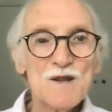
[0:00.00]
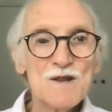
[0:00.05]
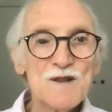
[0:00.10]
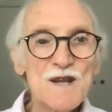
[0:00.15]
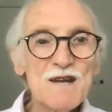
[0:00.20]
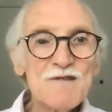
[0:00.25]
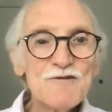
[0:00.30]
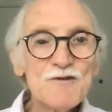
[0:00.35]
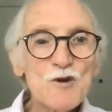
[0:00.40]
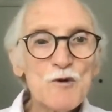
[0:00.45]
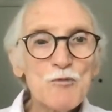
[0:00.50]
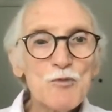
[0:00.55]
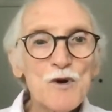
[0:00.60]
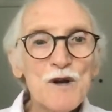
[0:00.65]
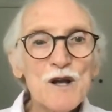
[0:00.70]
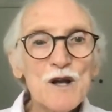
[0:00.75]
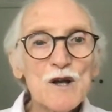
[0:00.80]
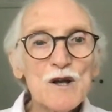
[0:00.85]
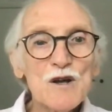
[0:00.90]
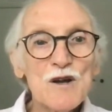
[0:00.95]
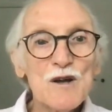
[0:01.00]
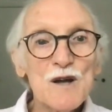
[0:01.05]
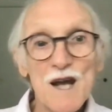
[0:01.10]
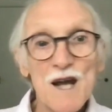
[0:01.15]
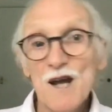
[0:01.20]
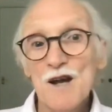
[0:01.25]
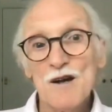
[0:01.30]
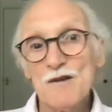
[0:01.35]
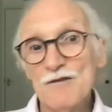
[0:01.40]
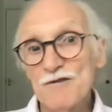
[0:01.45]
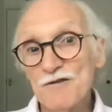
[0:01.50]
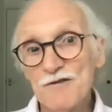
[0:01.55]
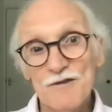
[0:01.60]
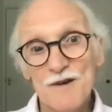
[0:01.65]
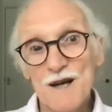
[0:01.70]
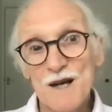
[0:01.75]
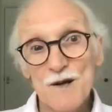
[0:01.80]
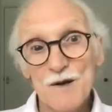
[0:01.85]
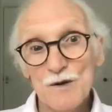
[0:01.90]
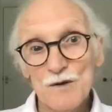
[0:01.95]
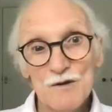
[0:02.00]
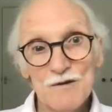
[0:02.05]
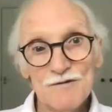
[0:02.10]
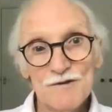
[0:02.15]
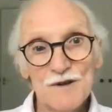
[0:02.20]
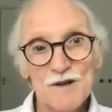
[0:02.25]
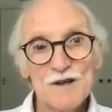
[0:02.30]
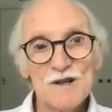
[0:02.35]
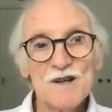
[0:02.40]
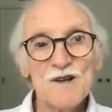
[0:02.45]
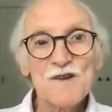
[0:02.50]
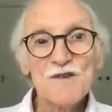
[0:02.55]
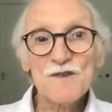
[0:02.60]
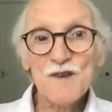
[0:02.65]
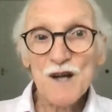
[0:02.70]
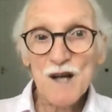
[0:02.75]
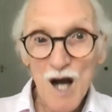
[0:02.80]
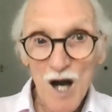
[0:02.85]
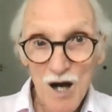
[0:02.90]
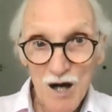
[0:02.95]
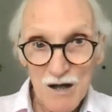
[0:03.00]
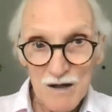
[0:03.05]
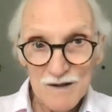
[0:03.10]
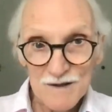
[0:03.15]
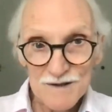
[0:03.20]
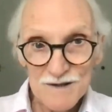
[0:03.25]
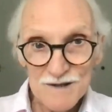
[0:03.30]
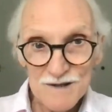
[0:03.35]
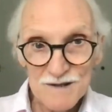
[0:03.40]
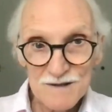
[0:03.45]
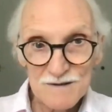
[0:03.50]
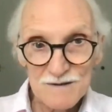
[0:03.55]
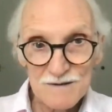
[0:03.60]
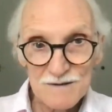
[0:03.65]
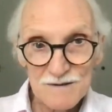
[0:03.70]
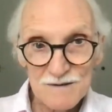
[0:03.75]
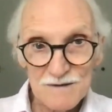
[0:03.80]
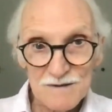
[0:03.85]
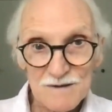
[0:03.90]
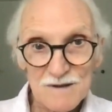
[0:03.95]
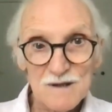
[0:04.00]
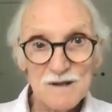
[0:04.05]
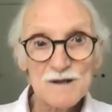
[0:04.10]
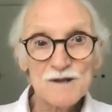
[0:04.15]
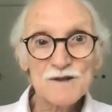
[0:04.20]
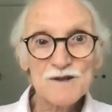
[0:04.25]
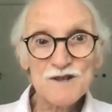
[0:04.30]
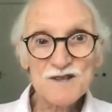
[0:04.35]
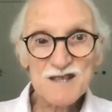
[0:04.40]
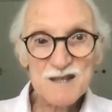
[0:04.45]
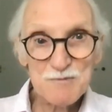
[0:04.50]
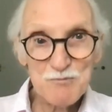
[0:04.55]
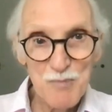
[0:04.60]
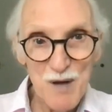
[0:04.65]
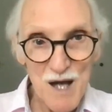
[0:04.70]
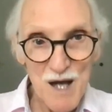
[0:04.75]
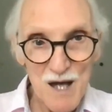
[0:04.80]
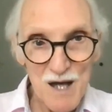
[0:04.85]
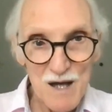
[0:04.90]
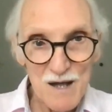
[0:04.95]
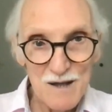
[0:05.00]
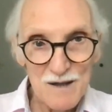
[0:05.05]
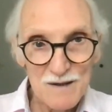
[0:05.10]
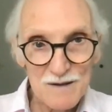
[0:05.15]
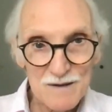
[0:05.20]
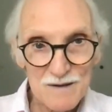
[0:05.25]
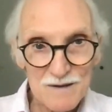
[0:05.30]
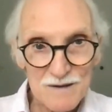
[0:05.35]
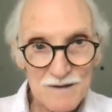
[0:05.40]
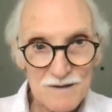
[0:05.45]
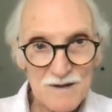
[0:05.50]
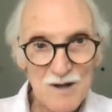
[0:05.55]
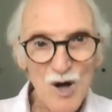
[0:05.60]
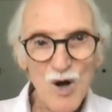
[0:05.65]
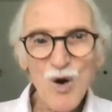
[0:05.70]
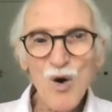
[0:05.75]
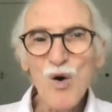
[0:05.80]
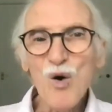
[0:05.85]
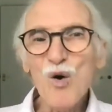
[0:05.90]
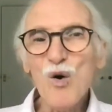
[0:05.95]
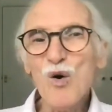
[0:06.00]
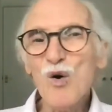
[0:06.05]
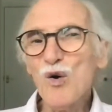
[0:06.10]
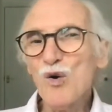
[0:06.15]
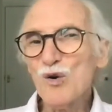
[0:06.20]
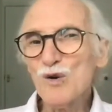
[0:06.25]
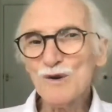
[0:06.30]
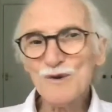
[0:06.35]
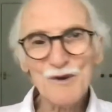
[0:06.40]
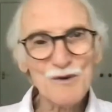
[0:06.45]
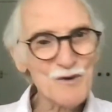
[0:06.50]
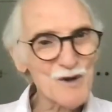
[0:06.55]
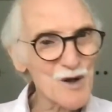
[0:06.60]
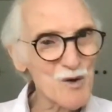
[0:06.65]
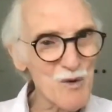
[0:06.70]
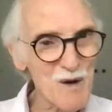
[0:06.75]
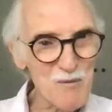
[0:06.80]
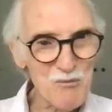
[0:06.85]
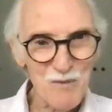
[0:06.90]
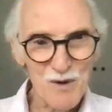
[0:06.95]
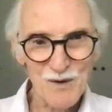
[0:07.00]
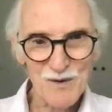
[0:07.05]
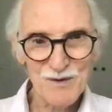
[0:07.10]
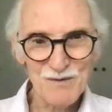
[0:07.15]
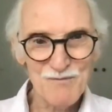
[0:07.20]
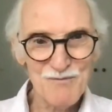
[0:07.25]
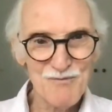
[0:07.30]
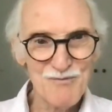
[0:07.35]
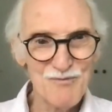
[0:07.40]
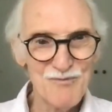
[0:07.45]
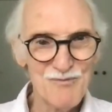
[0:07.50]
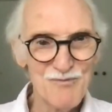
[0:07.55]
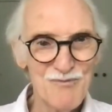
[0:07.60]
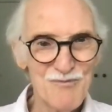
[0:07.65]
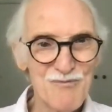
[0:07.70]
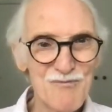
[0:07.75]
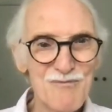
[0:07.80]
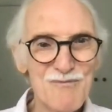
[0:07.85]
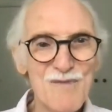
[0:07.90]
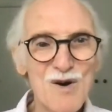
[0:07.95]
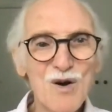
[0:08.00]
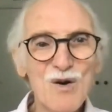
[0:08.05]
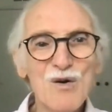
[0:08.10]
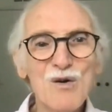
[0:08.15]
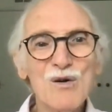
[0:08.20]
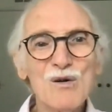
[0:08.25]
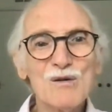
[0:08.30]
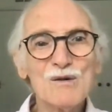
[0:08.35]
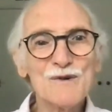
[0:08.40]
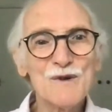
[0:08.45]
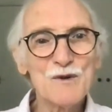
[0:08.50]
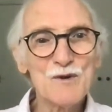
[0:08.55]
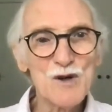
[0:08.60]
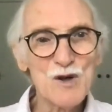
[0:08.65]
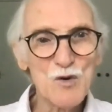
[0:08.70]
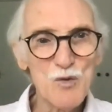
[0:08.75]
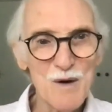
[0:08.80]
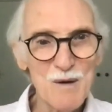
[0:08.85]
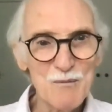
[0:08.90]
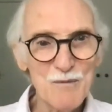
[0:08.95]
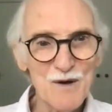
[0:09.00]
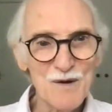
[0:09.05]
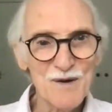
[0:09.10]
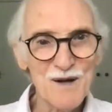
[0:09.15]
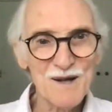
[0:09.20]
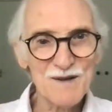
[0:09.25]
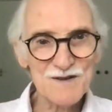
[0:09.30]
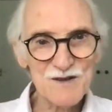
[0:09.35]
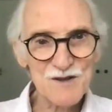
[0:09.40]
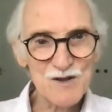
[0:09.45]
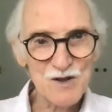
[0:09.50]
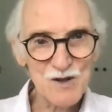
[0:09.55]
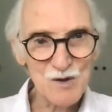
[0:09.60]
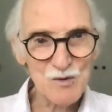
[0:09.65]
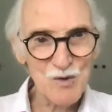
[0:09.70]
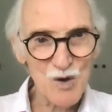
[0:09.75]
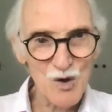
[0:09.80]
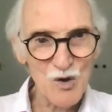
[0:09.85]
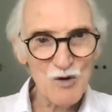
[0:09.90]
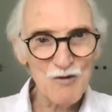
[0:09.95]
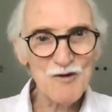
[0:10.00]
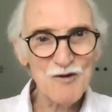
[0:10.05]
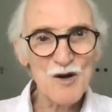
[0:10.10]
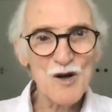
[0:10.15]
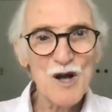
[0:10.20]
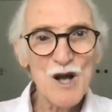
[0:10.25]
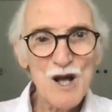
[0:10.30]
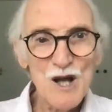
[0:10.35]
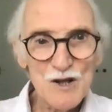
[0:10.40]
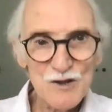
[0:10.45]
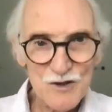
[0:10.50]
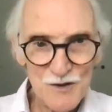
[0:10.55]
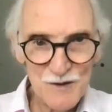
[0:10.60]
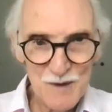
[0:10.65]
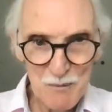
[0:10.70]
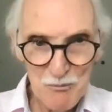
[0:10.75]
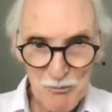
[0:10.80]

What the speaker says: They've to bring air freight over, the cars, the spares, all their equipment, all their equipment has to go over to the